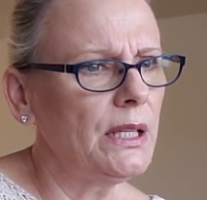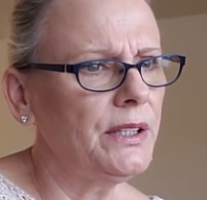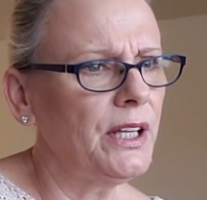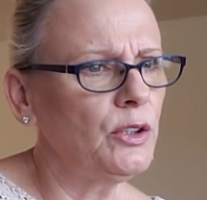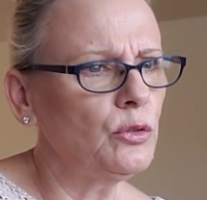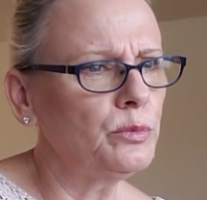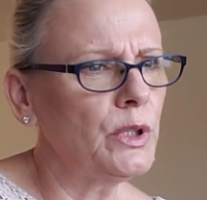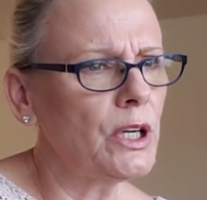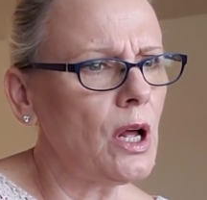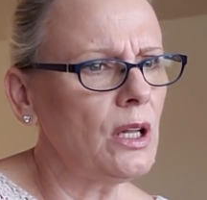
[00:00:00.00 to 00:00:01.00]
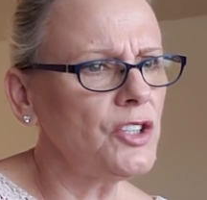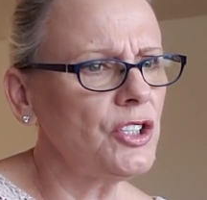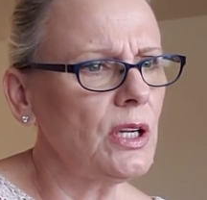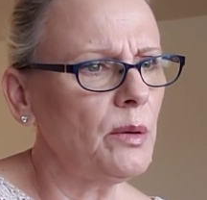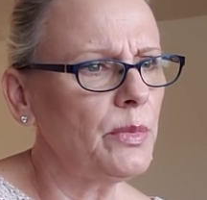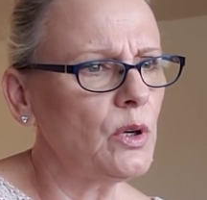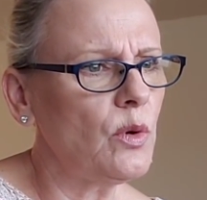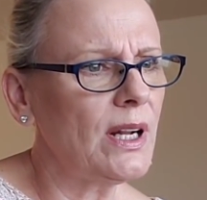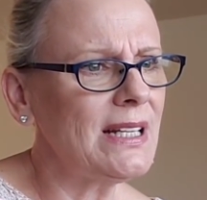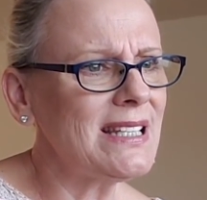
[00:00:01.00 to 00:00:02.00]
The numerology number
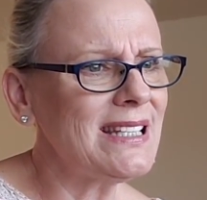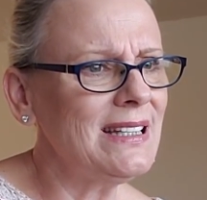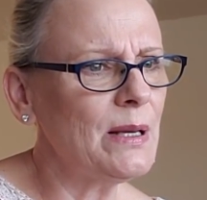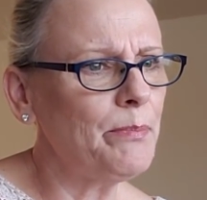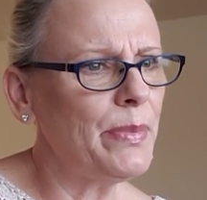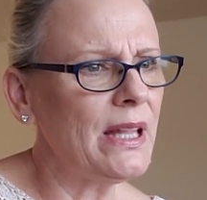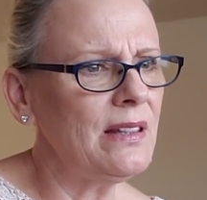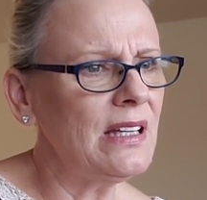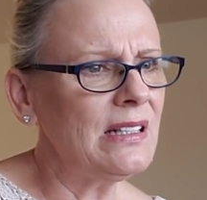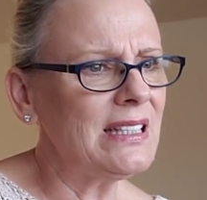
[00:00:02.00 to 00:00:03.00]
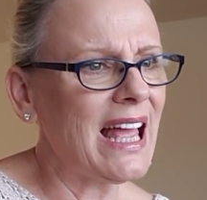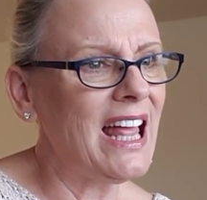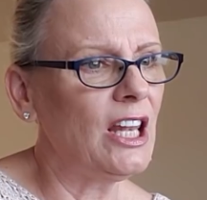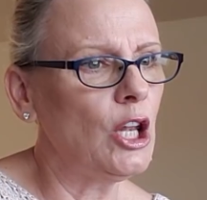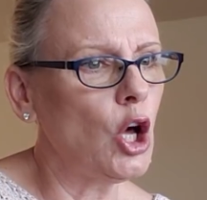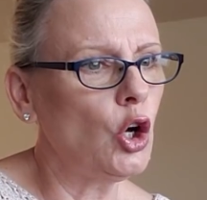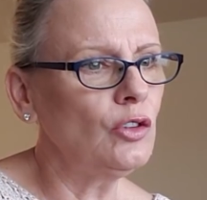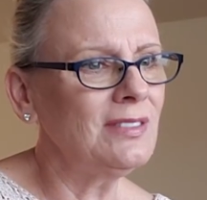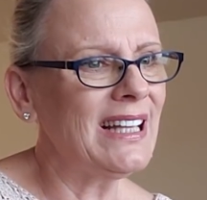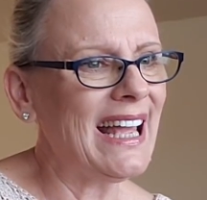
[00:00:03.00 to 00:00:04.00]
one is independent,
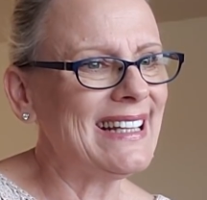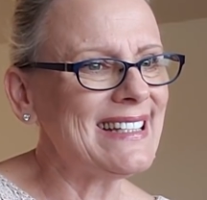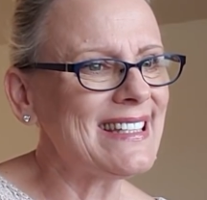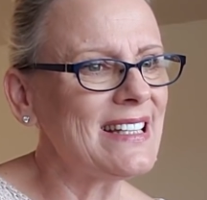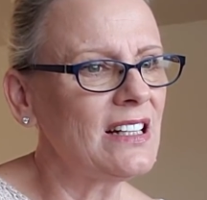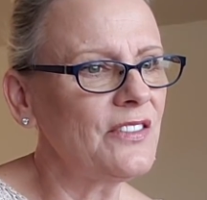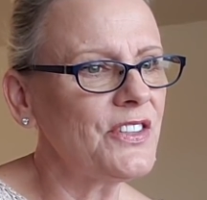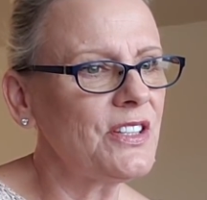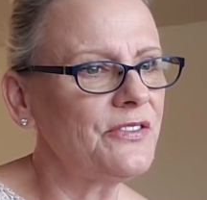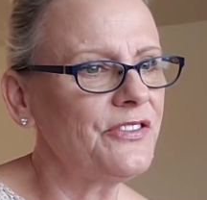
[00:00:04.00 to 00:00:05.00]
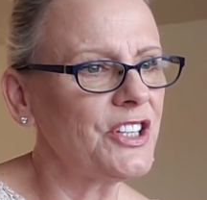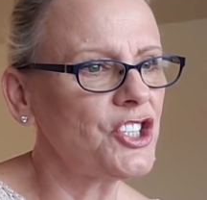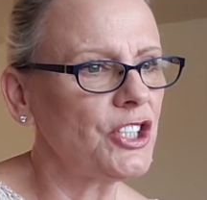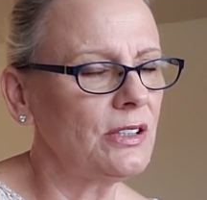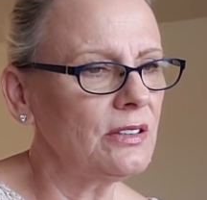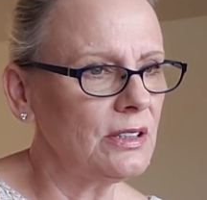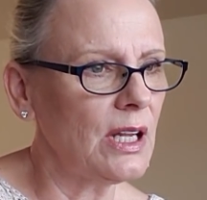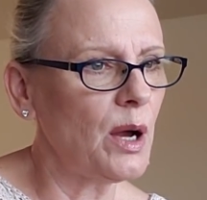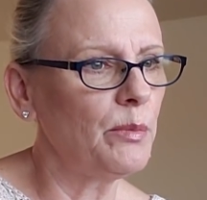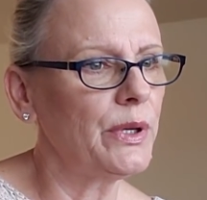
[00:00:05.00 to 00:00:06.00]
alone, and self-sufficient
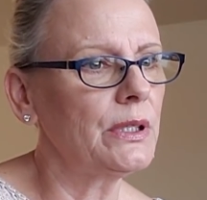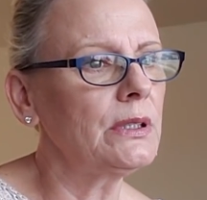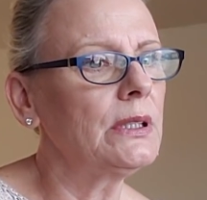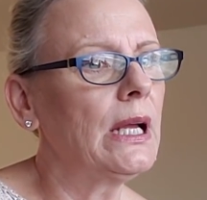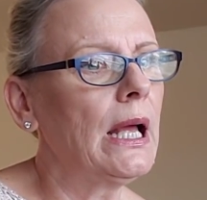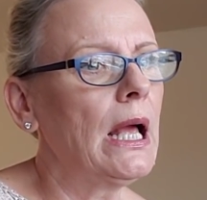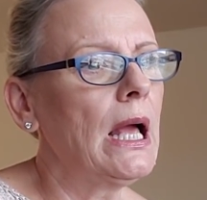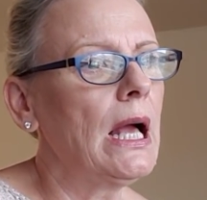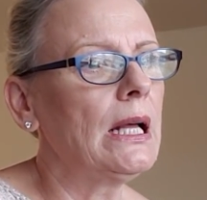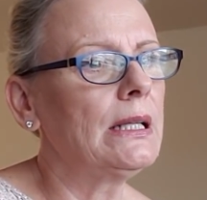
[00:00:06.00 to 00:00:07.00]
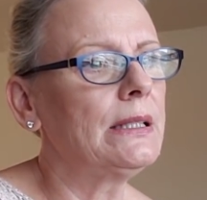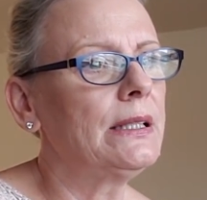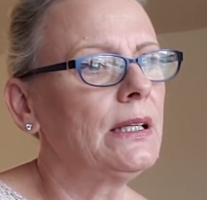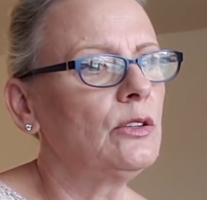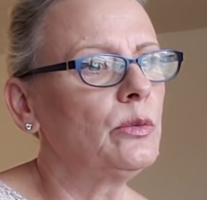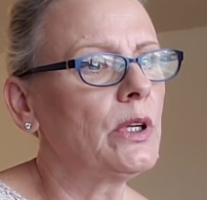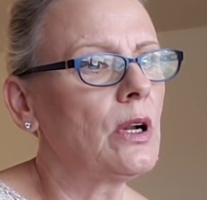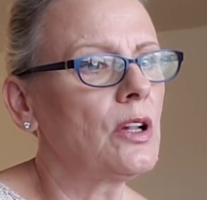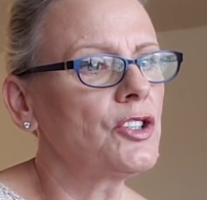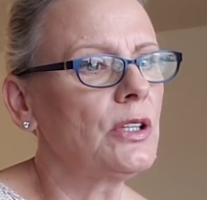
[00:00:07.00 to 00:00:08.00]
number. The
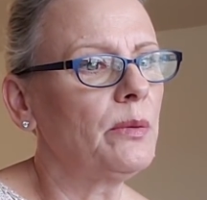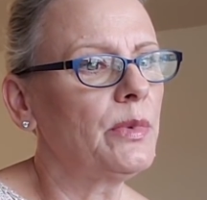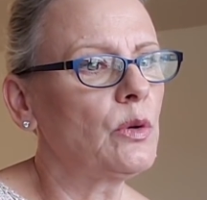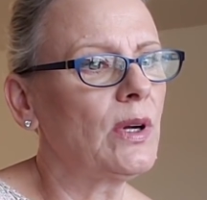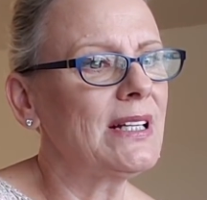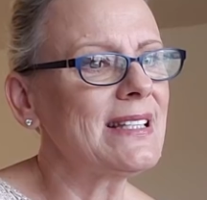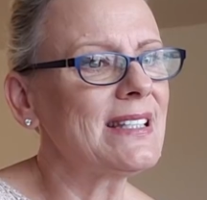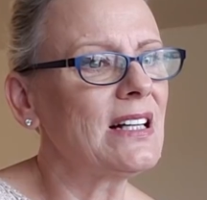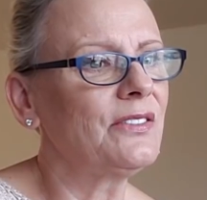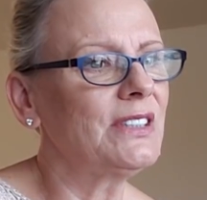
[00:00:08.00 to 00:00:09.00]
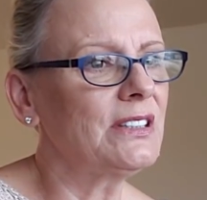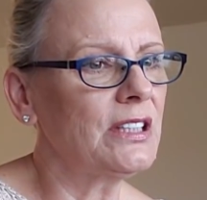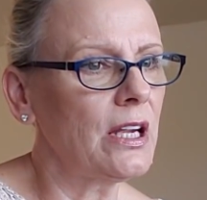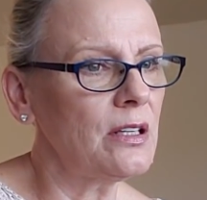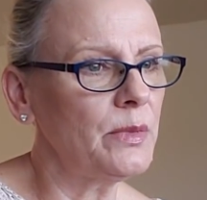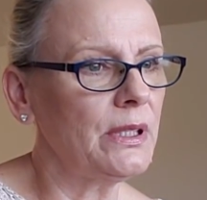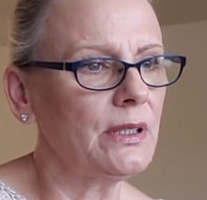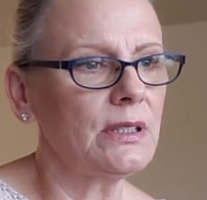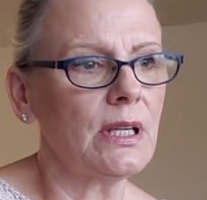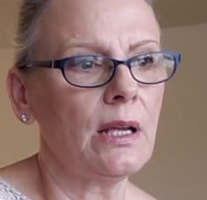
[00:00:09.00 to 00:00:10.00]
numerology number one is
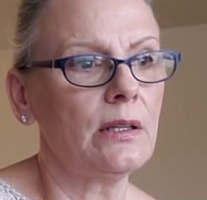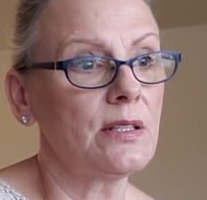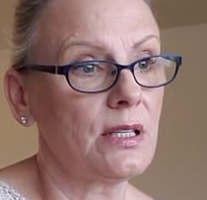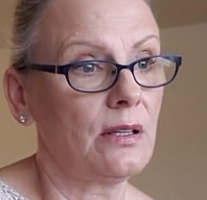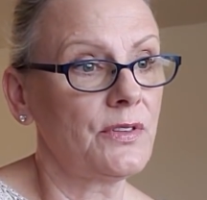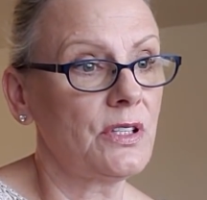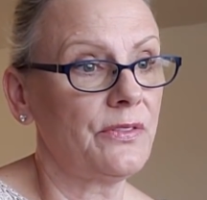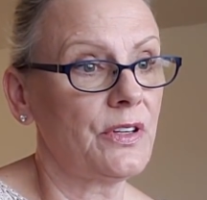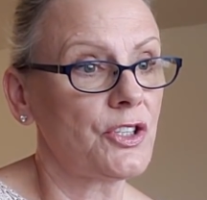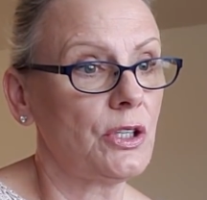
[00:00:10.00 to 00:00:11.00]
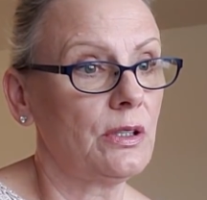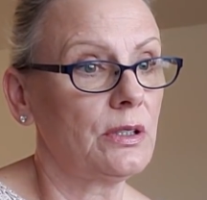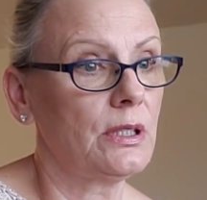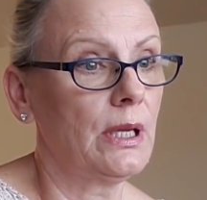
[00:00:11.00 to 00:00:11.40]
self-determined and self-sufficient.